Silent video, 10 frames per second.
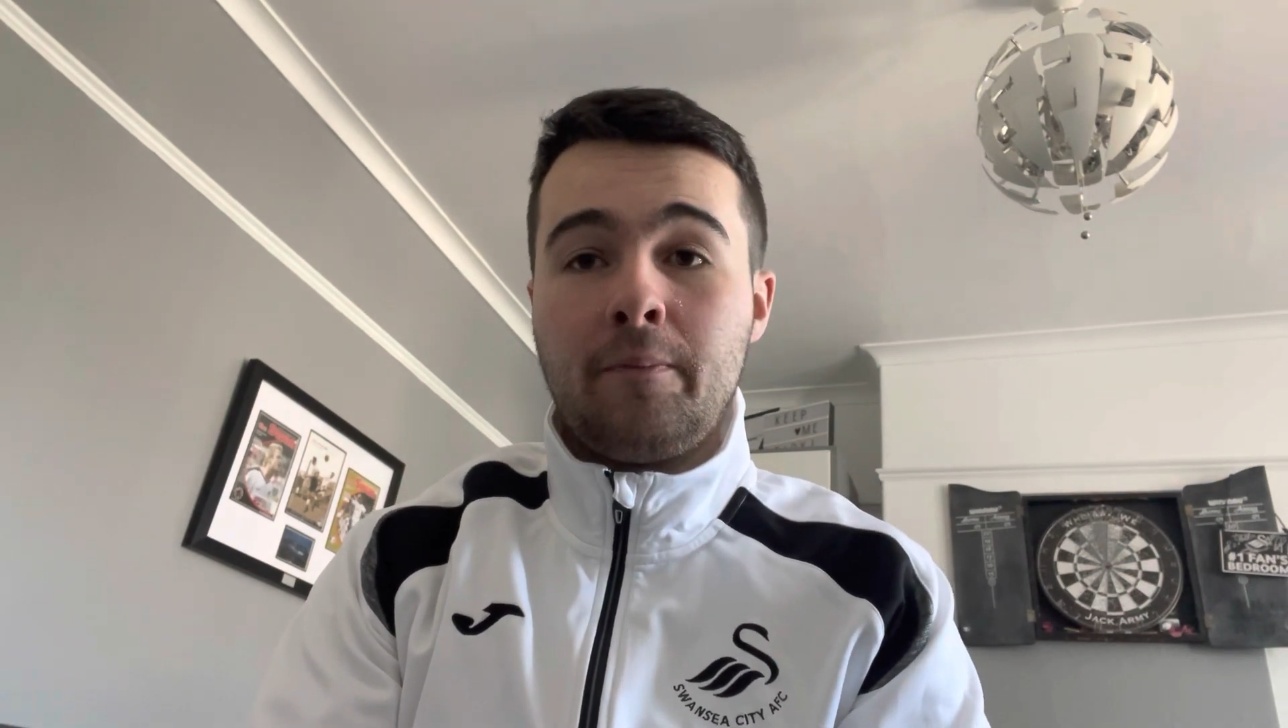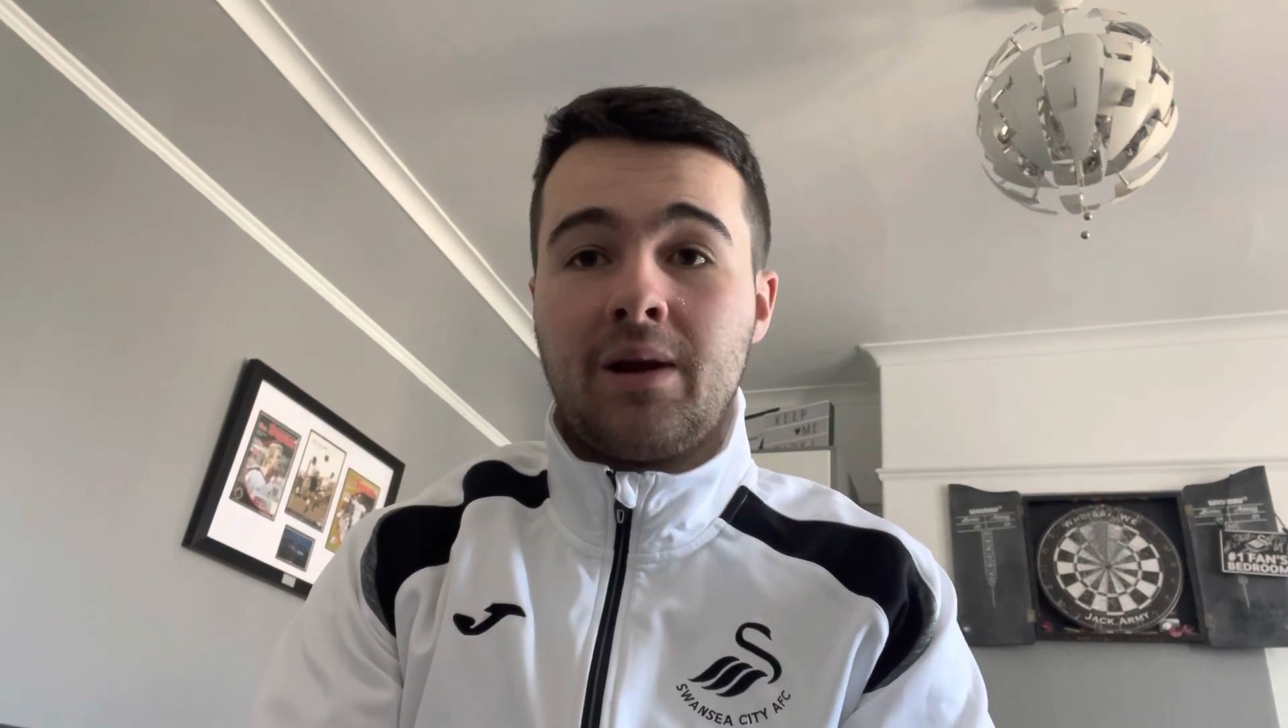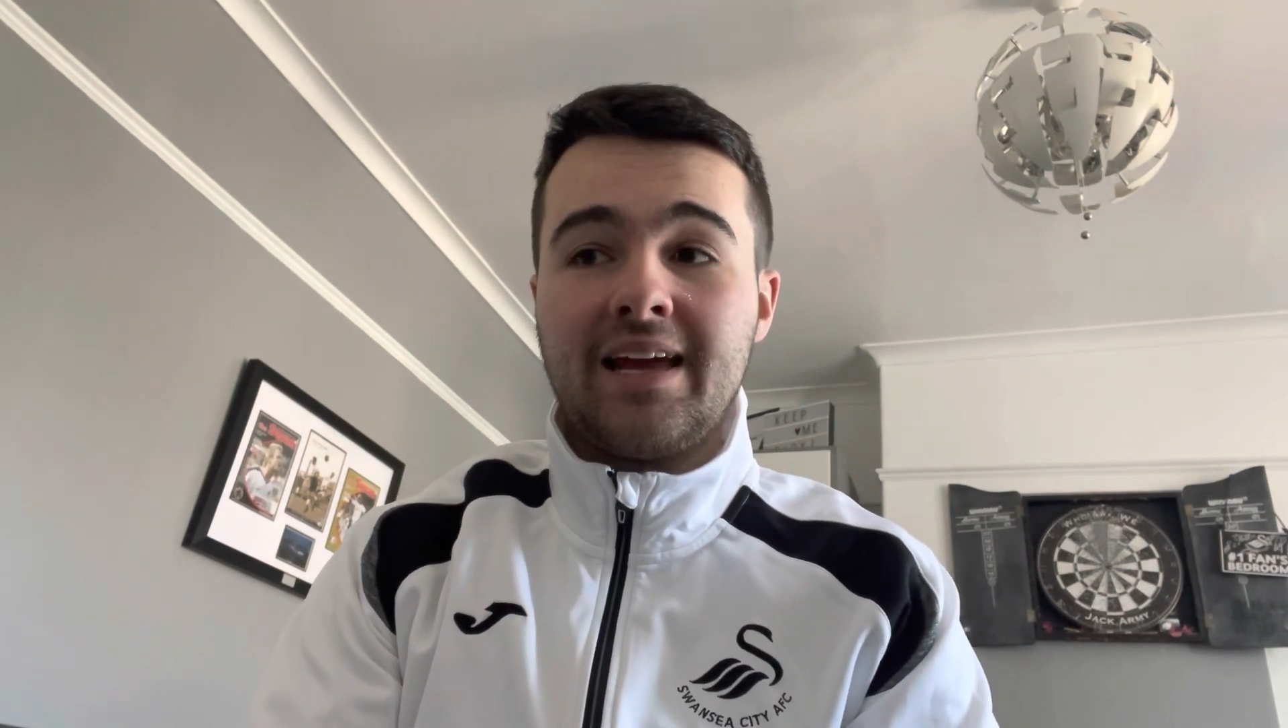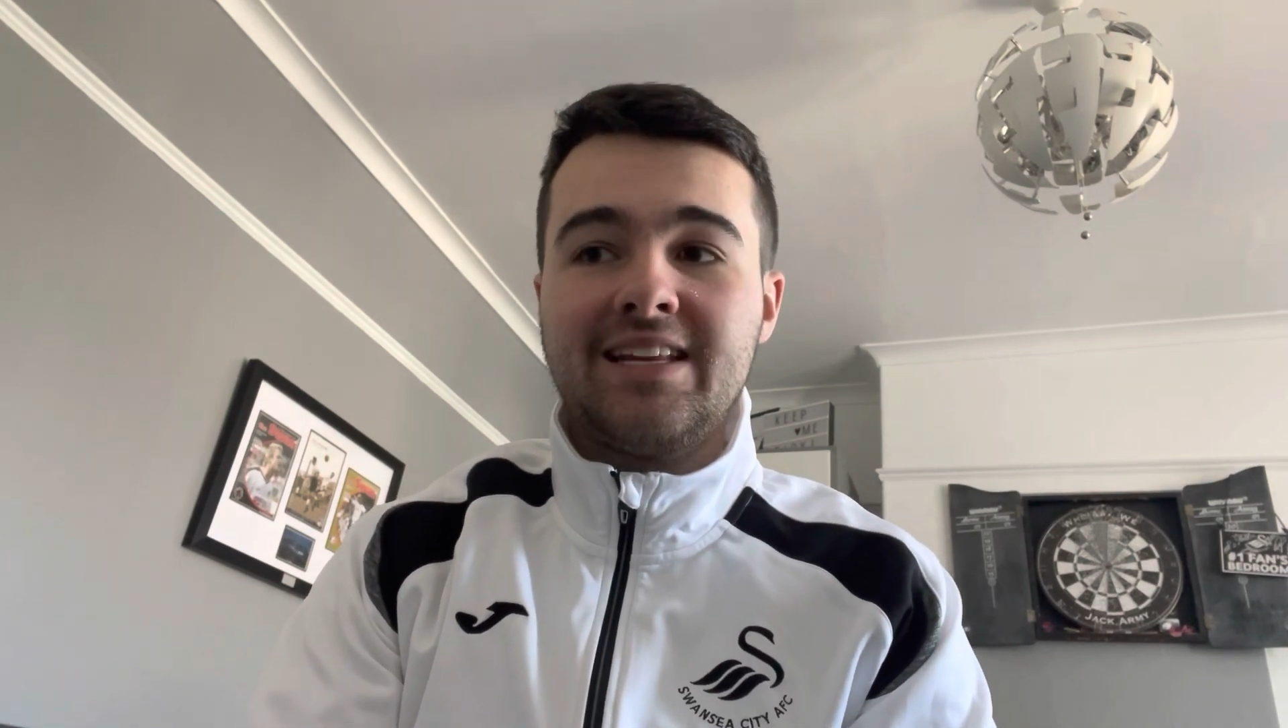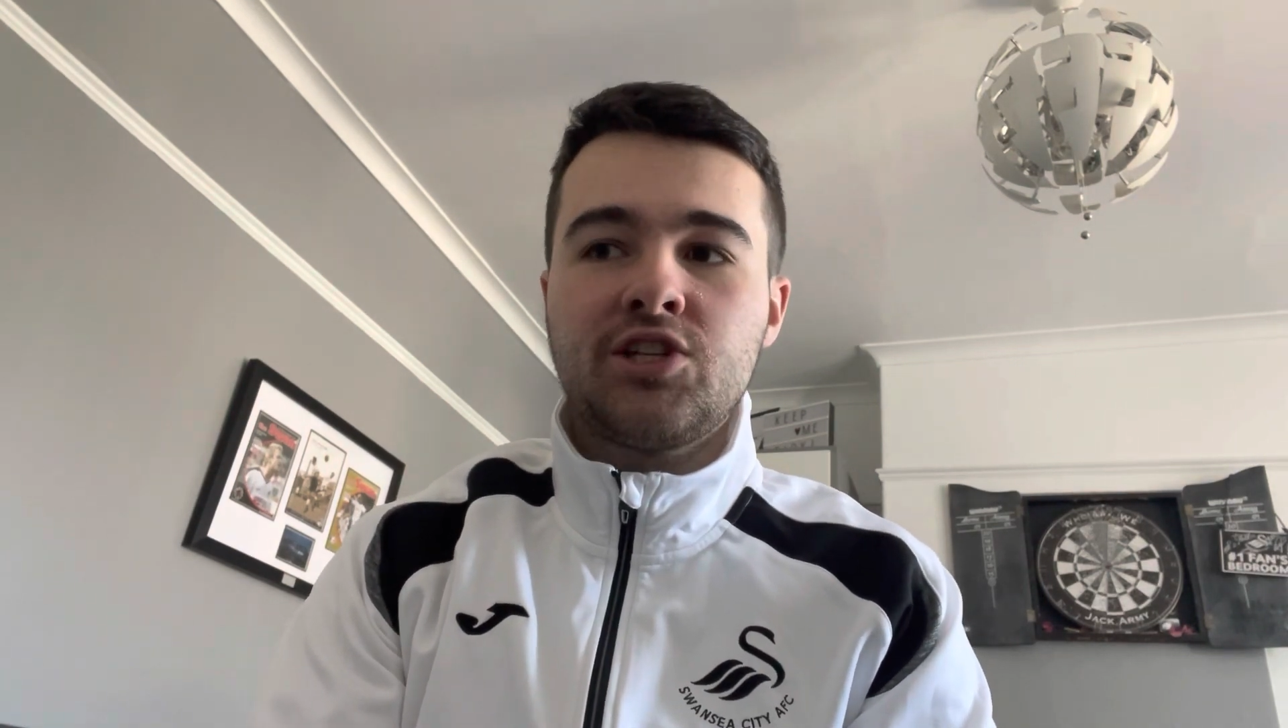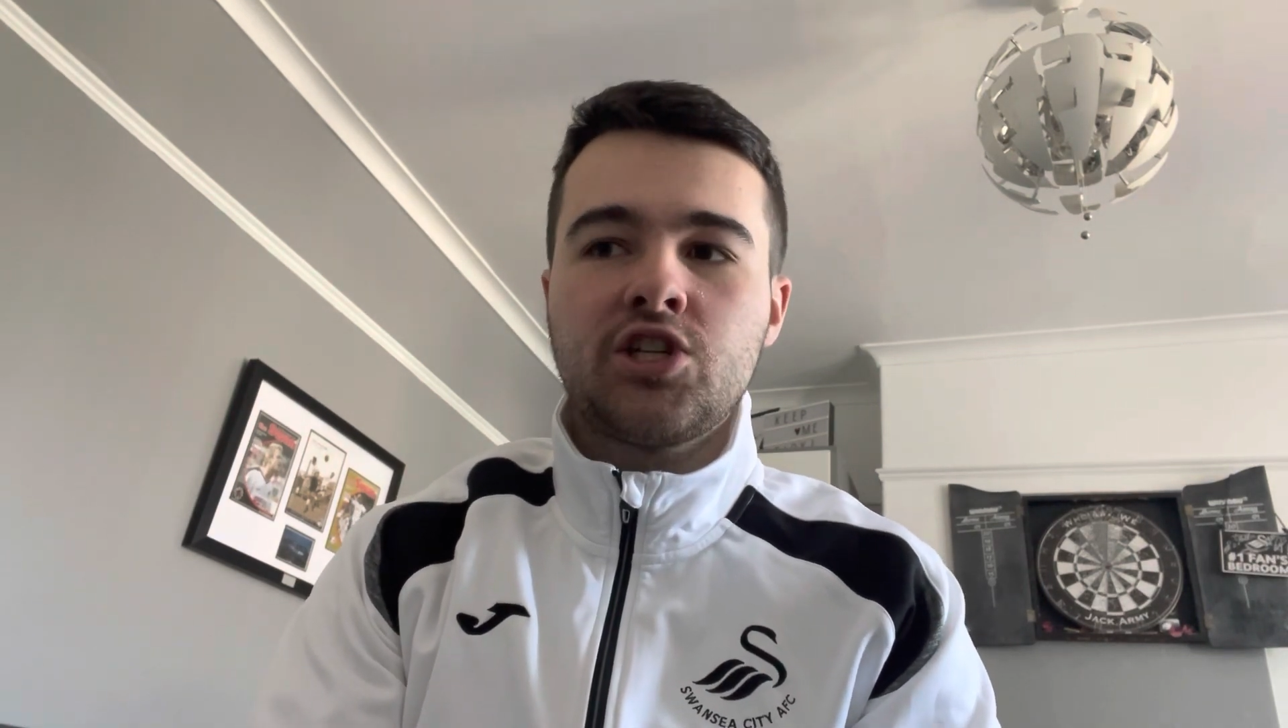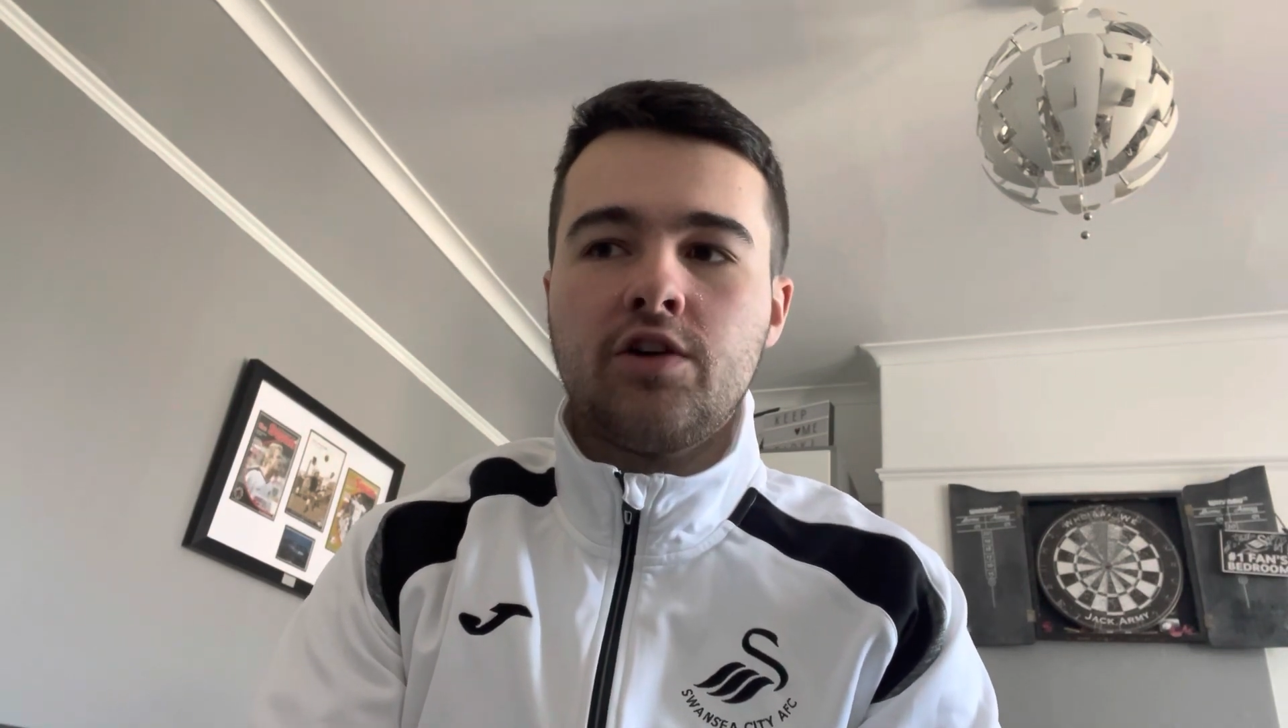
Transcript: playing each